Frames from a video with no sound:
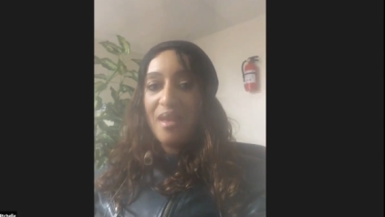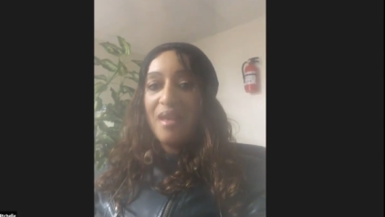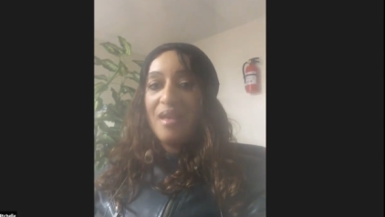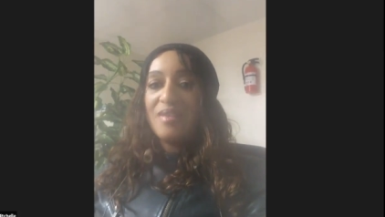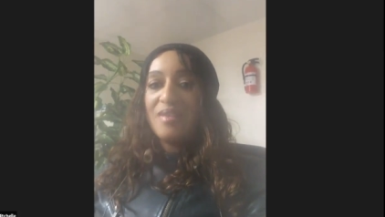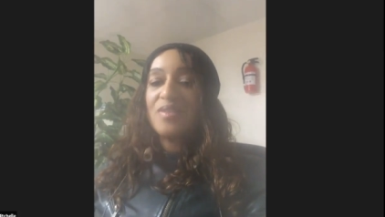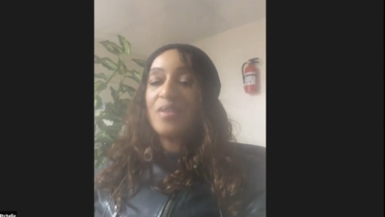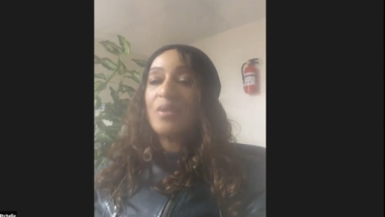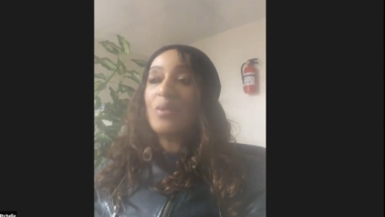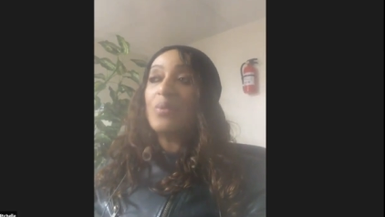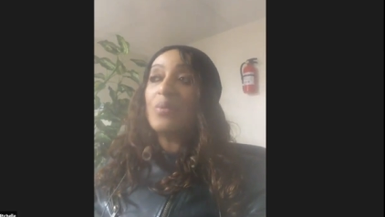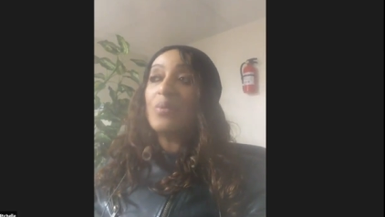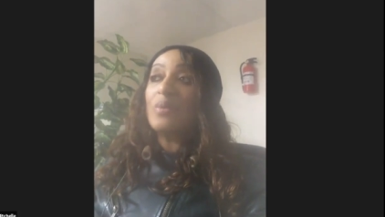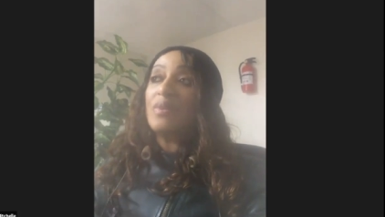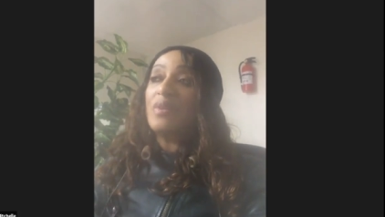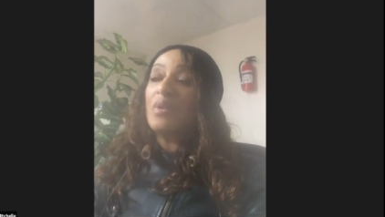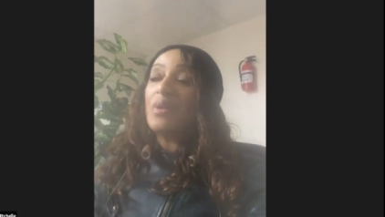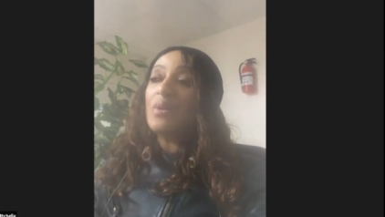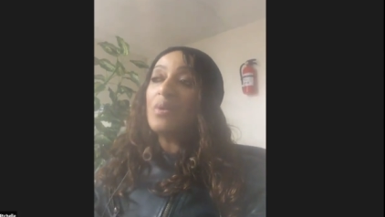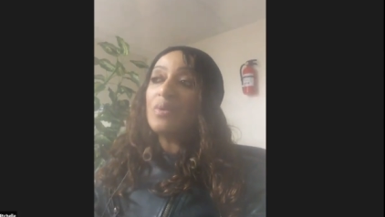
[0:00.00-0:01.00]
So,
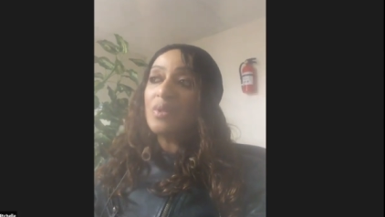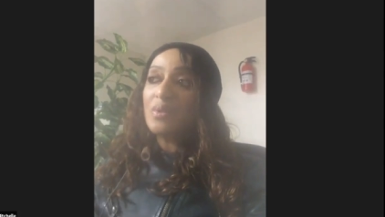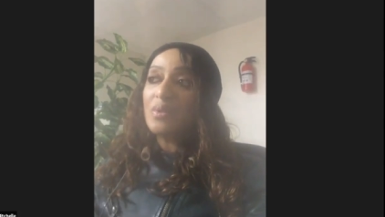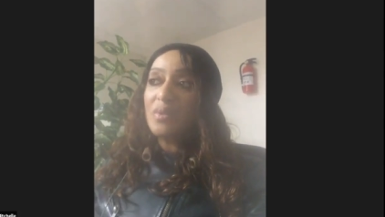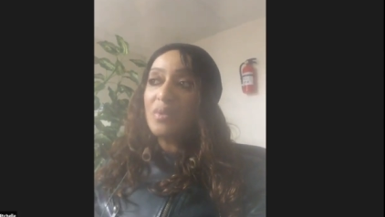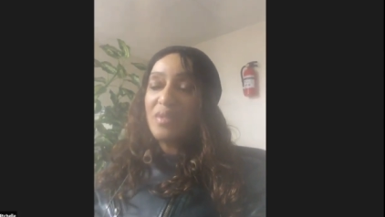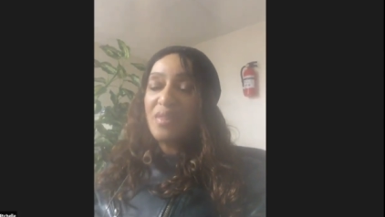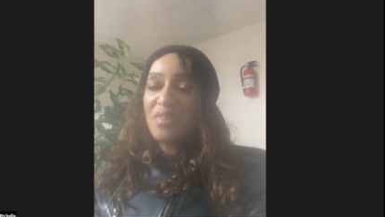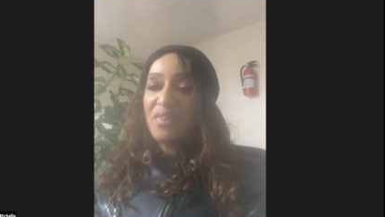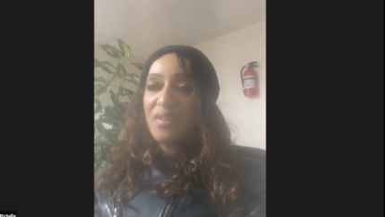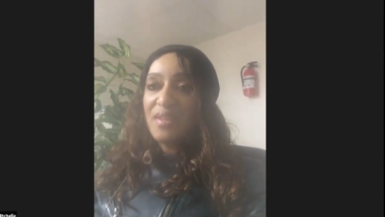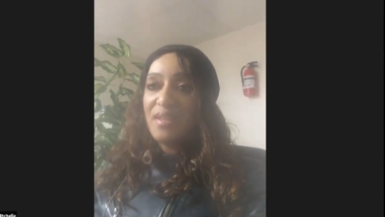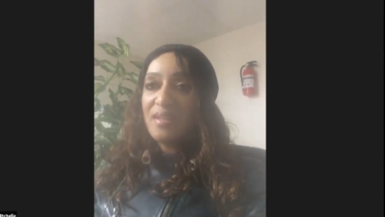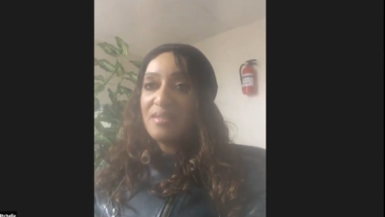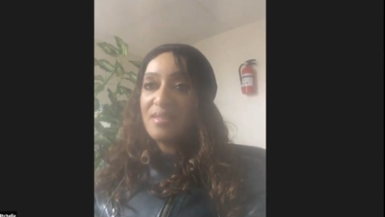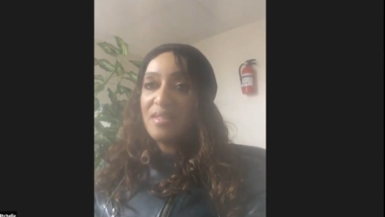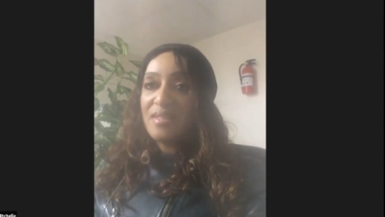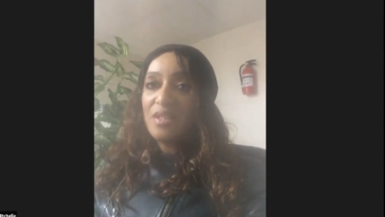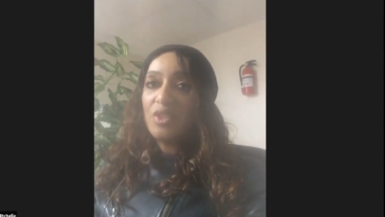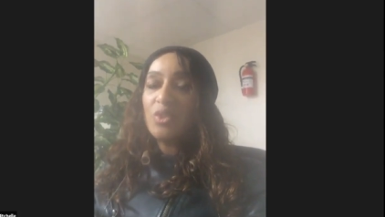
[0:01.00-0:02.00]
those are the
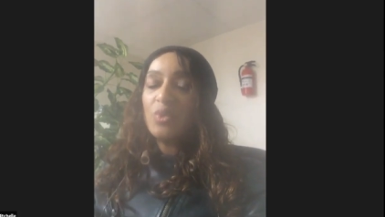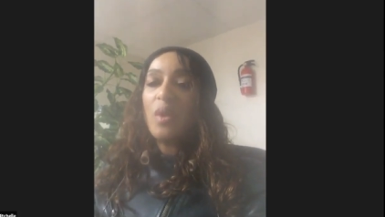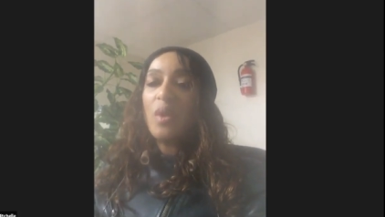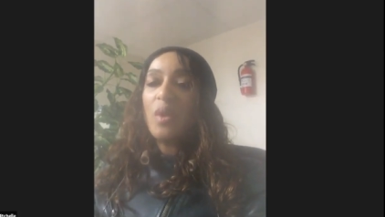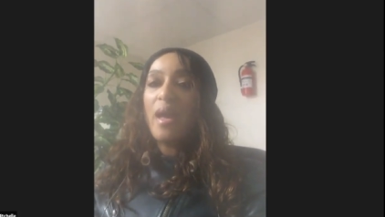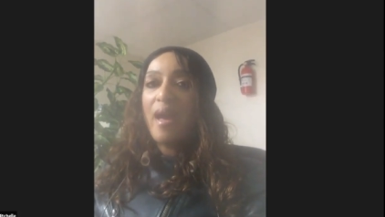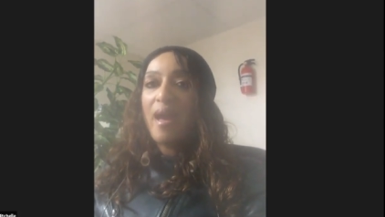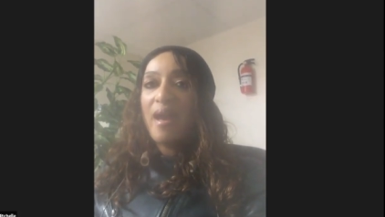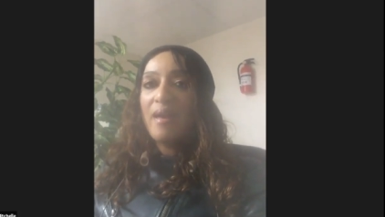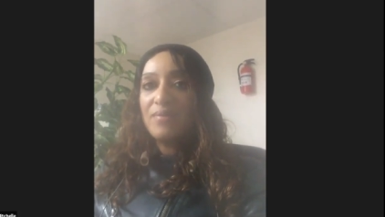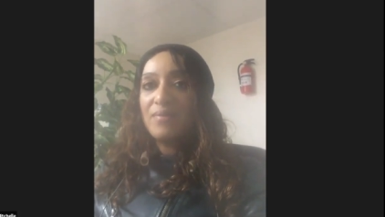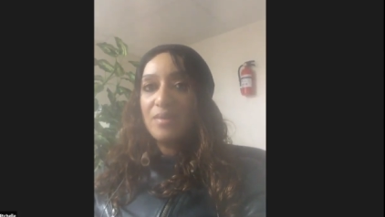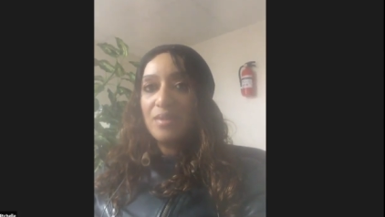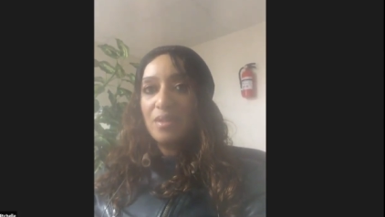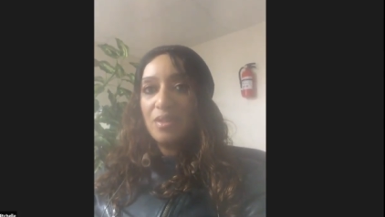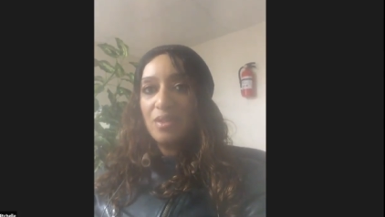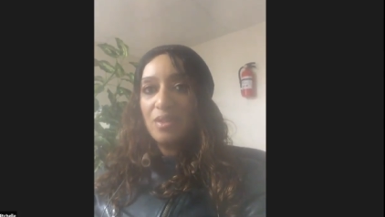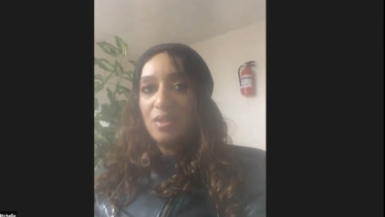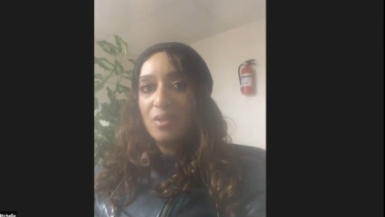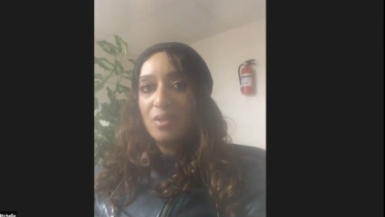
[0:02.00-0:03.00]
things that you have to
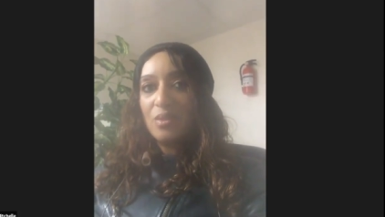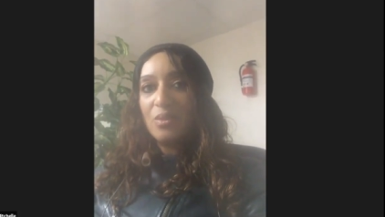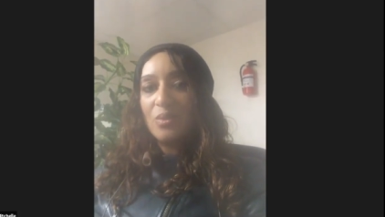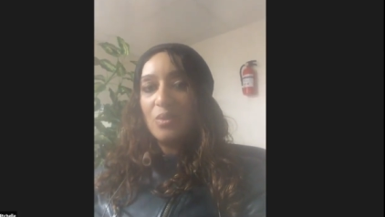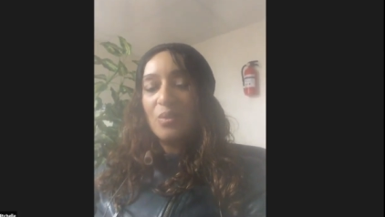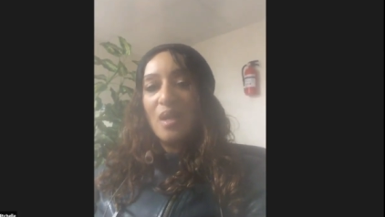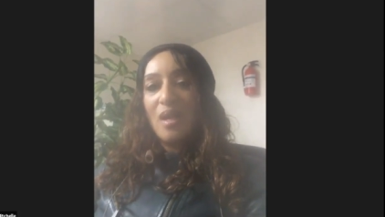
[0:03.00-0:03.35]
do